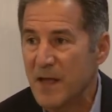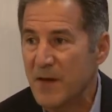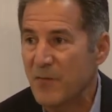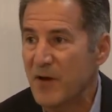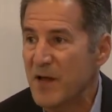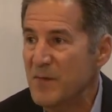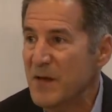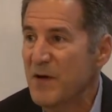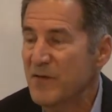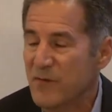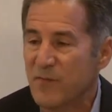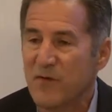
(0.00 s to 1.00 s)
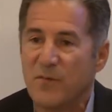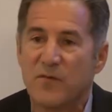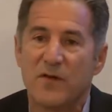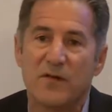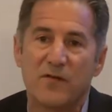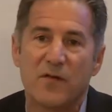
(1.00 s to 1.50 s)
And what I mean by
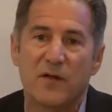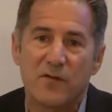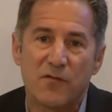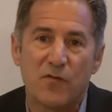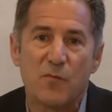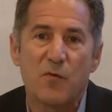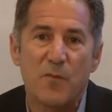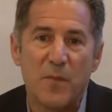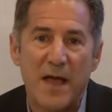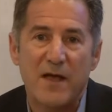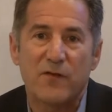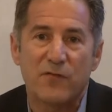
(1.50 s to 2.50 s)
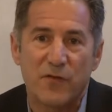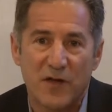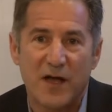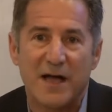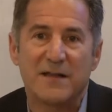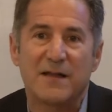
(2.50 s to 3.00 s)
subscription is that the consumer pays for the
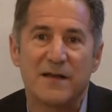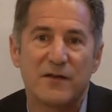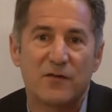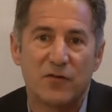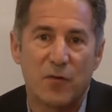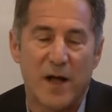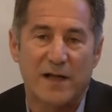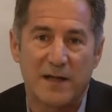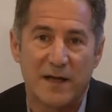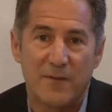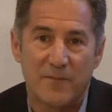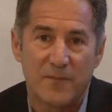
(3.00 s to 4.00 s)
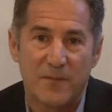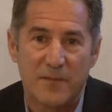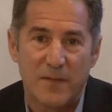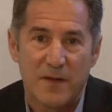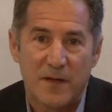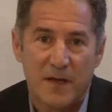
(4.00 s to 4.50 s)
content directly,
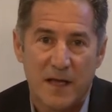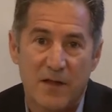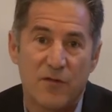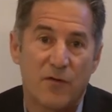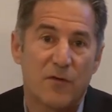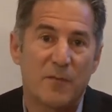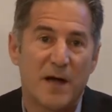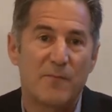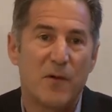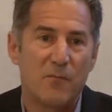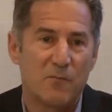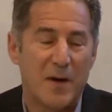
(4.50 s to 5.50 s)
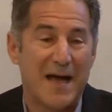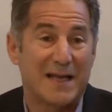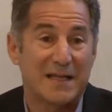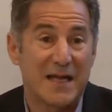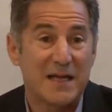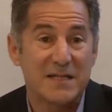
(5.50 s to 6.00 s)
either by buying
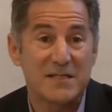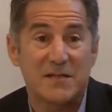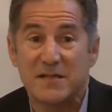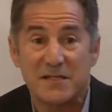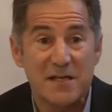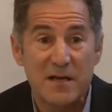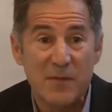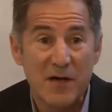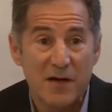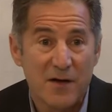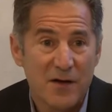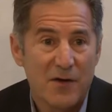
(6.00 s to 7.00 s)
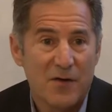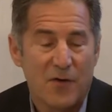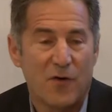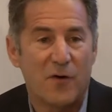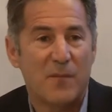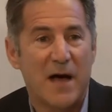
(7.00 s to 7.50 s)
tickets at the cinema,
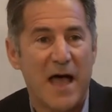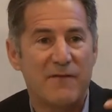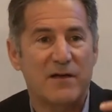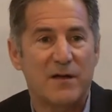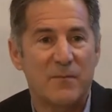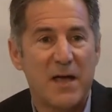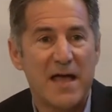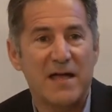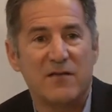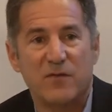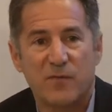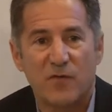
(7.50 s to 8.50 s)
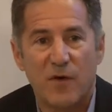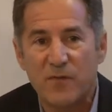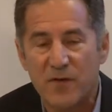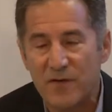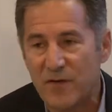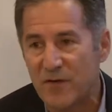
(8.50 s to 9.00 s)
or by having a pay
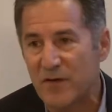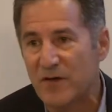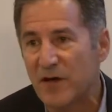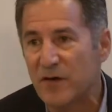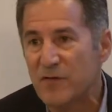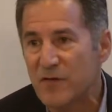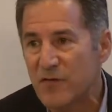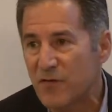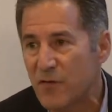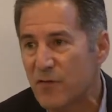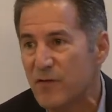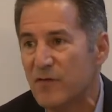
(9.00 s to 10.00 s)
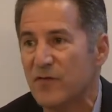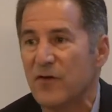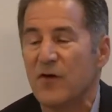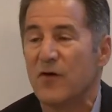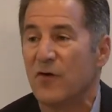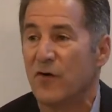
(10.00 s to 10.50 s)
subscription to their television service,
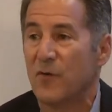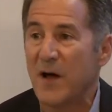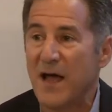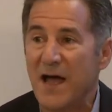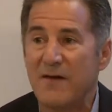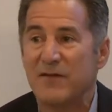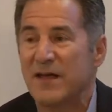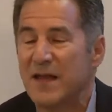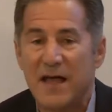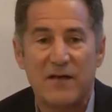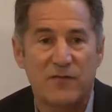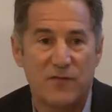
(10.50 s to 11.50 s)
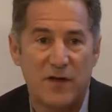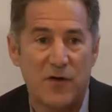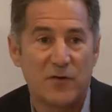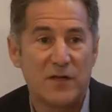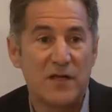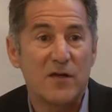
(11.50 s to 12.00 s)
or by having an
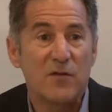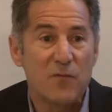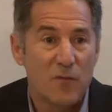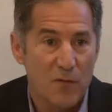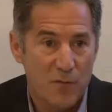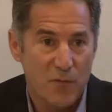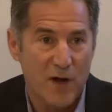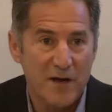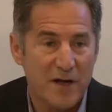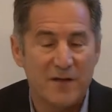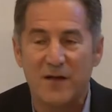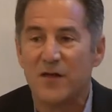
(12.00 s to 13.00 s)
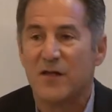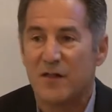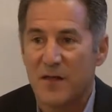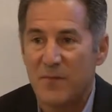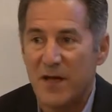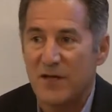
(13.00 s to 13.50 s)
SVOD product,
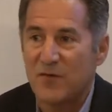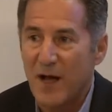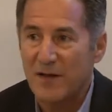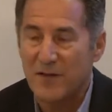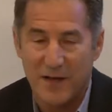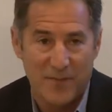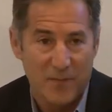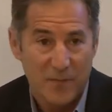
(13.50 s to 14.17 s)
they pay directly.